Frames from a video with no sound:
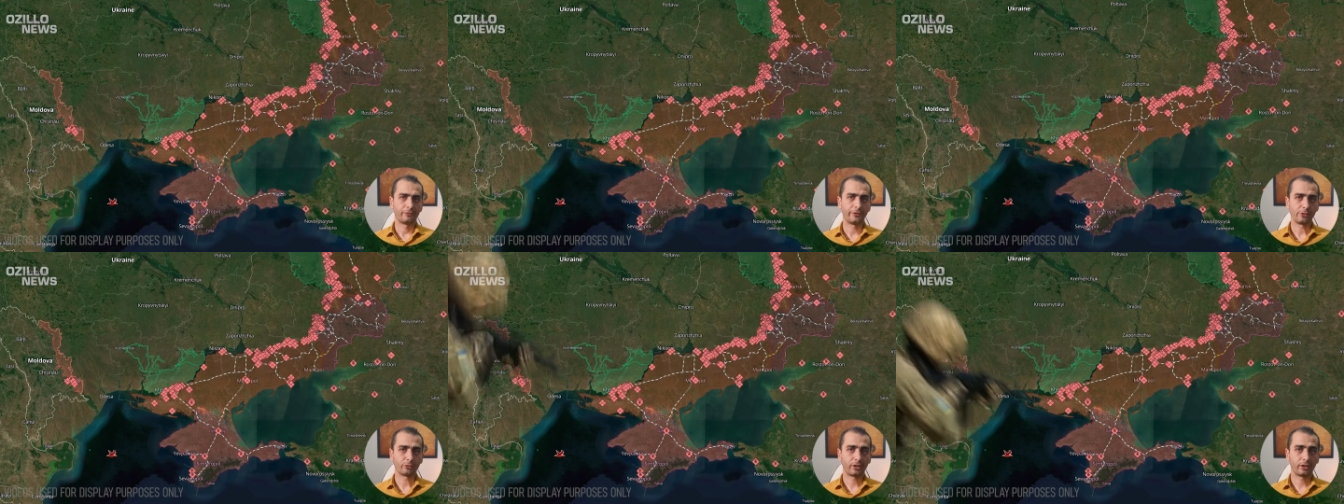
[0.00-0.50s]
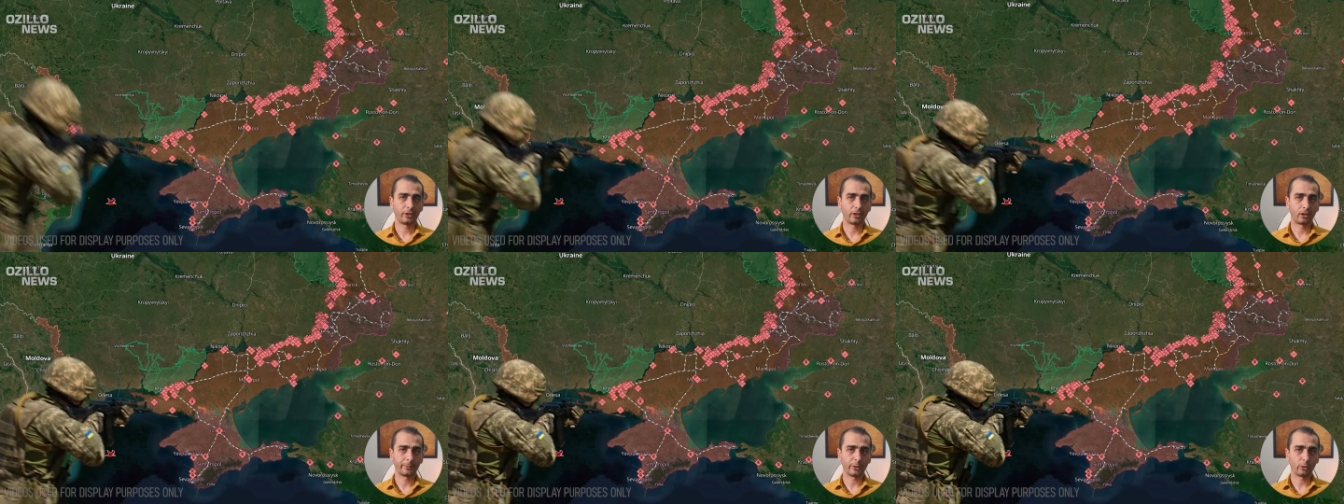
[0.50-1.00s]
The Ukrainian
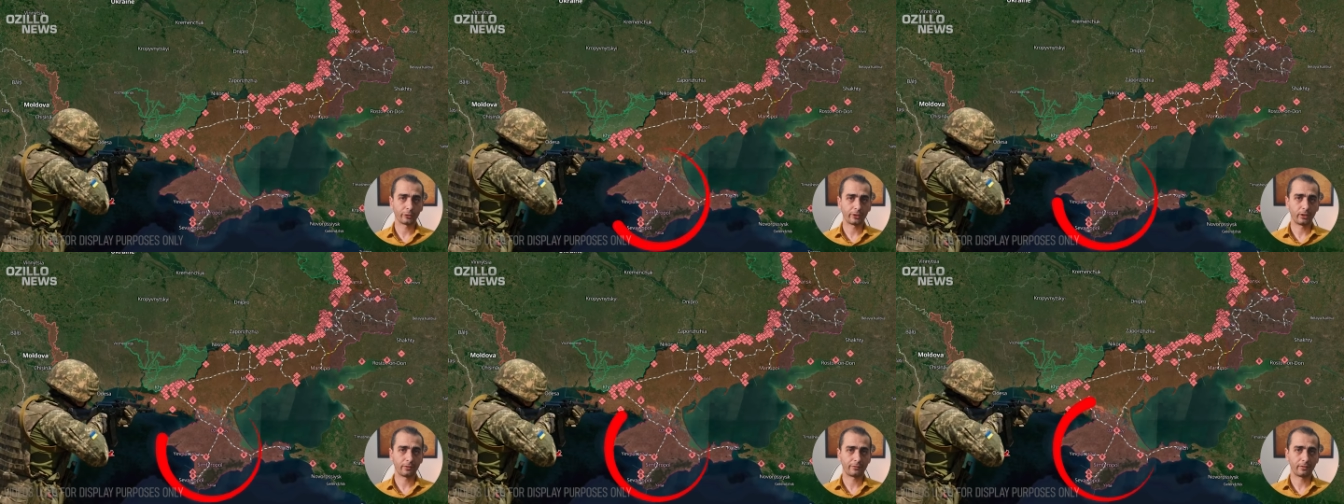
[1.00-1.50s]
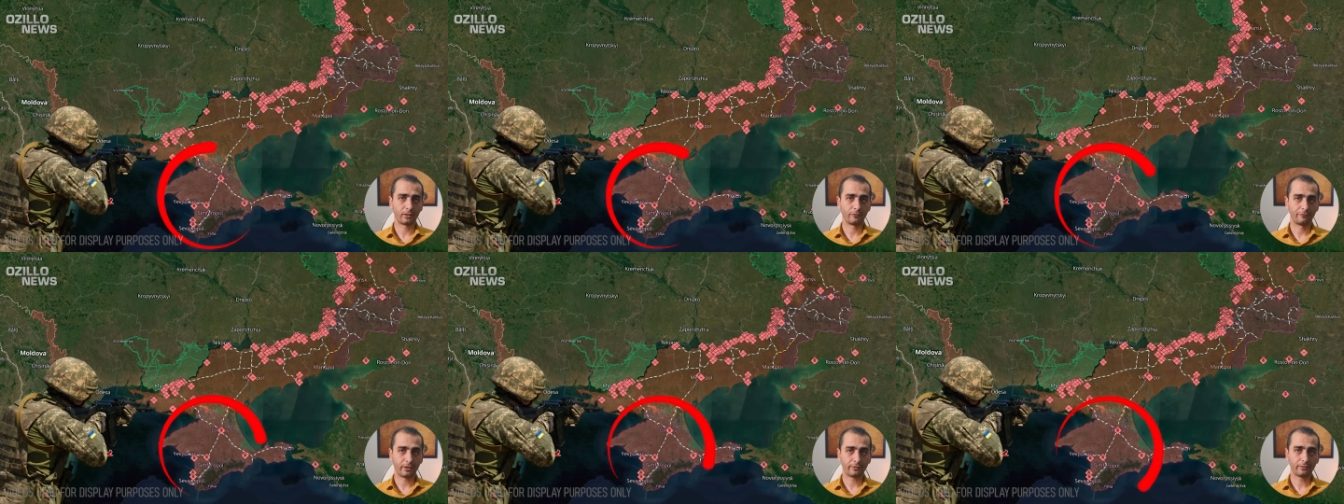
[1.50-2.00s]
army organized an
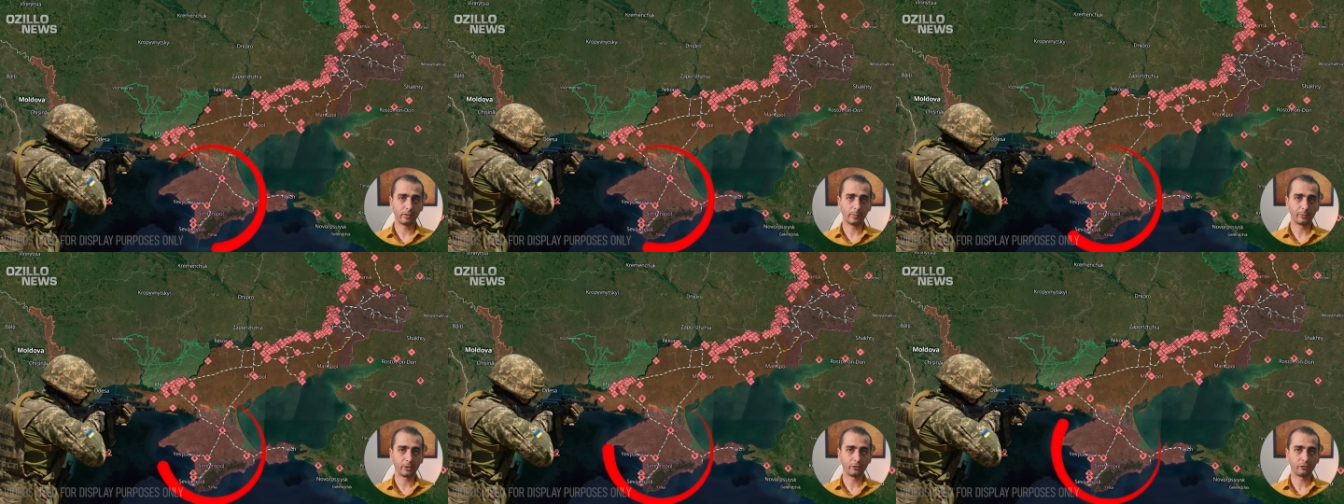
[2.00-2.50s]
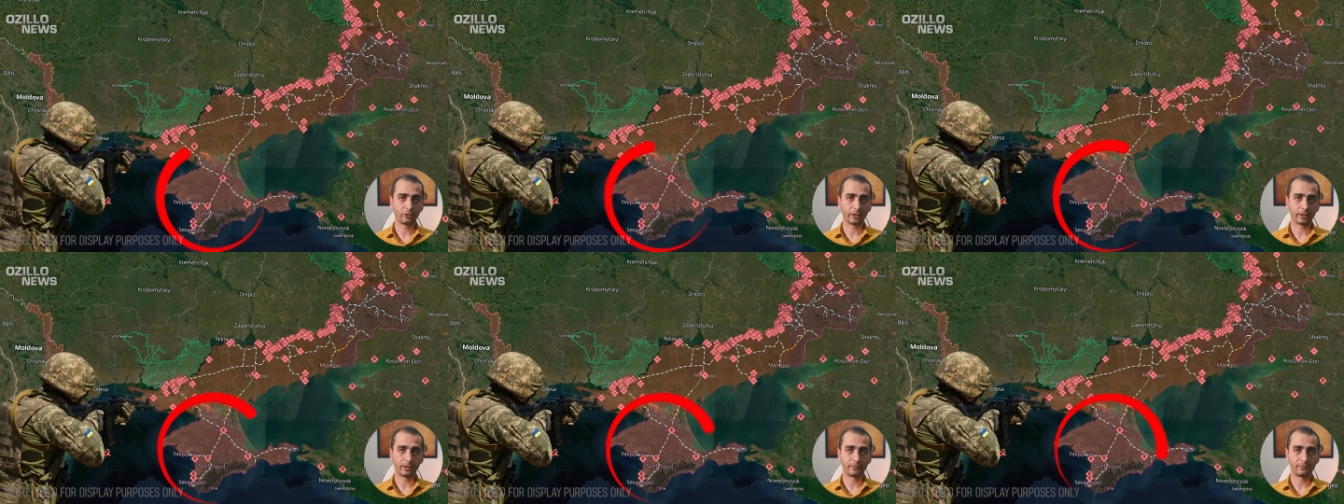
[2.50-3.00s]
offensive operation
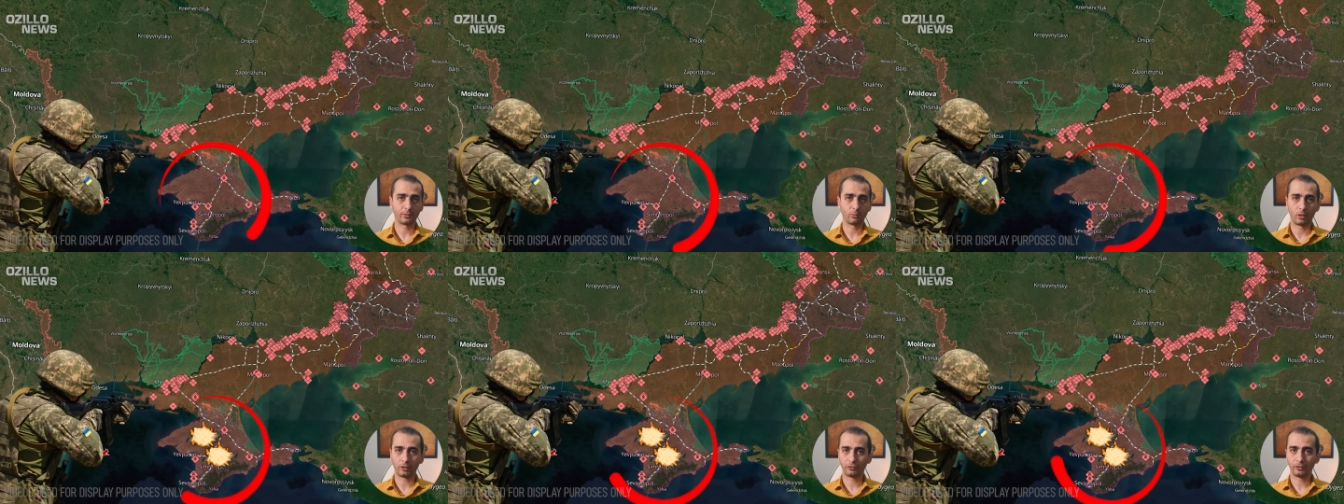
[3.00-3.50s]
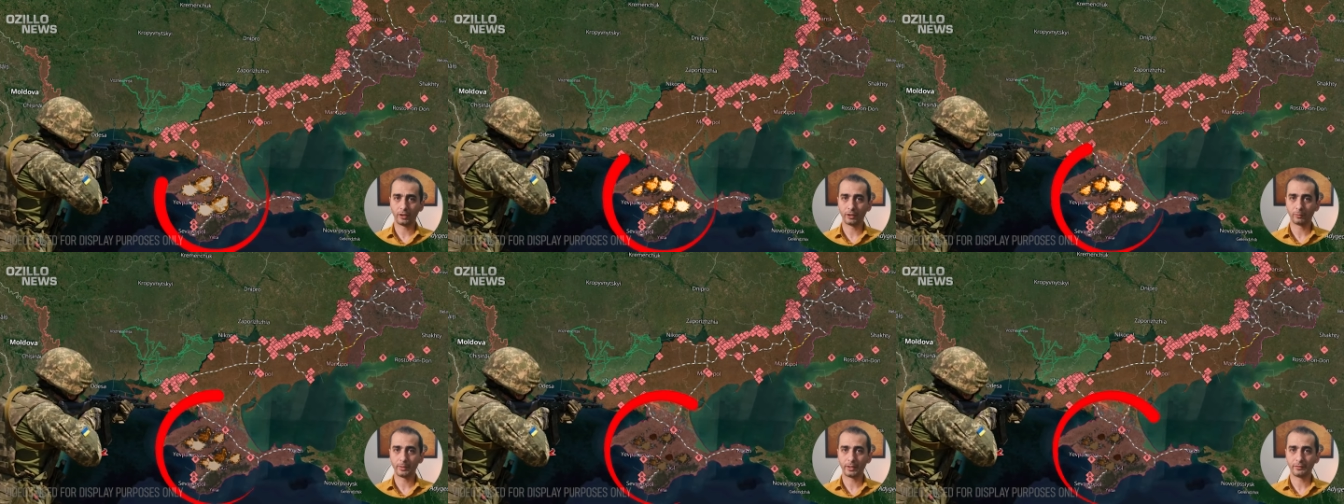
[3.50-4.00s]
against a Russian
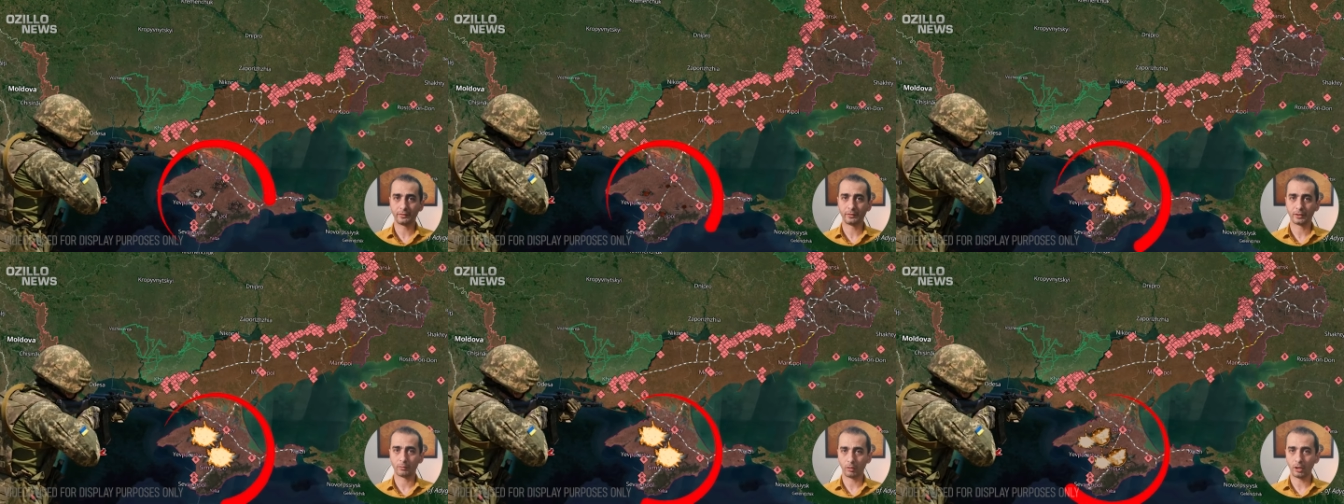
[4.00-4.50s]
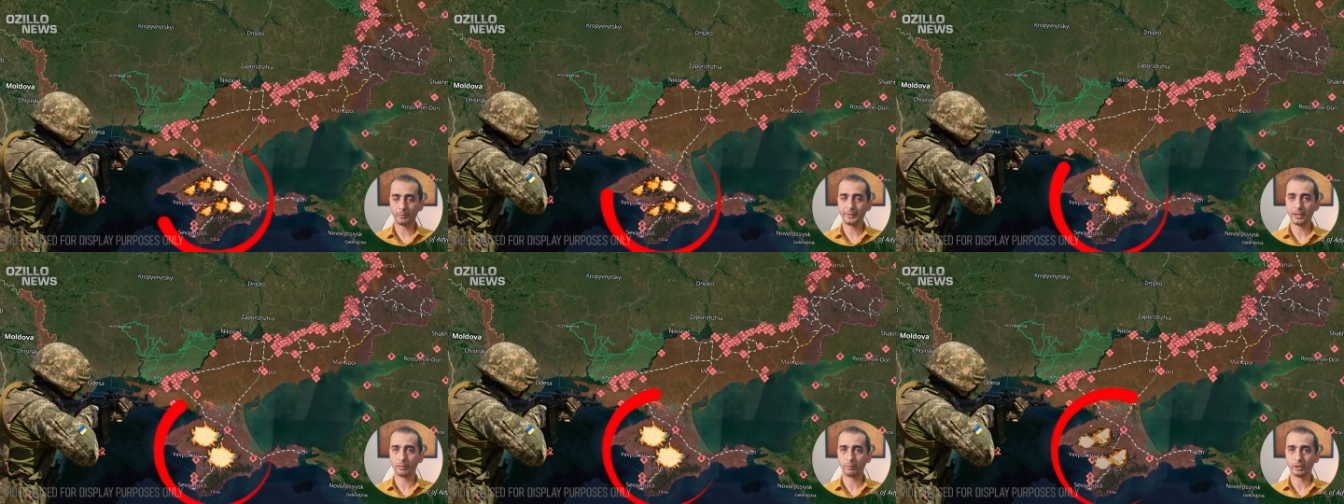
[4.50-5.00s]
airbase in the
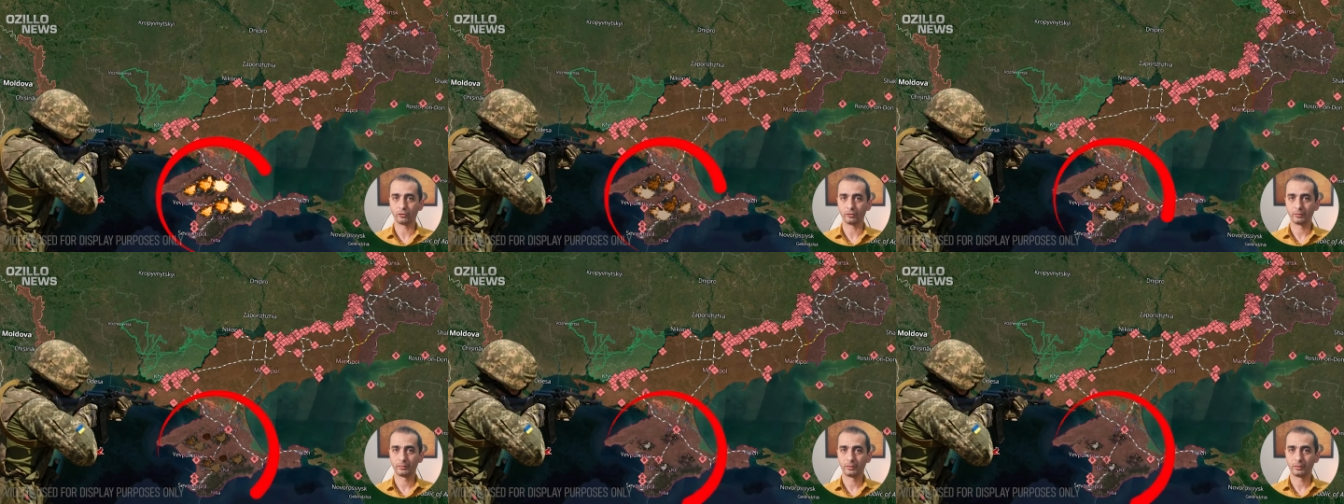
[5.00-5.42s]
Crimea region.